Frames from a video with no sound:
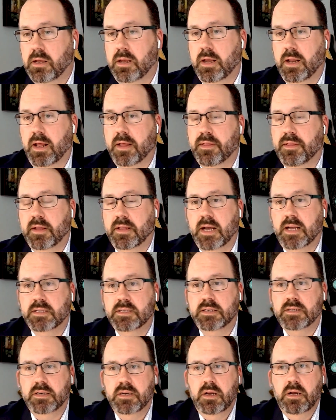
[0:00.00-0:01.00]
And I think
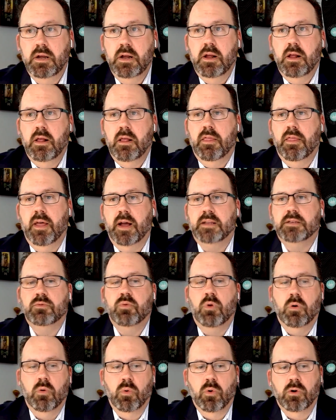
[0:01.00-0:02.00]
that's
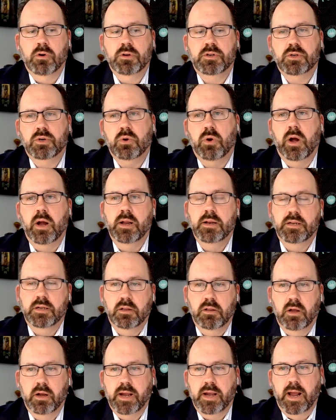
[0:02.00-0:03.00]
what we're trying to
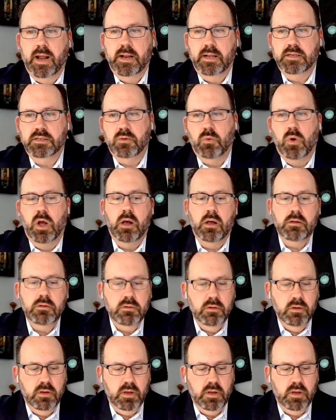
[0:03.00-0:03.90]
look at as well.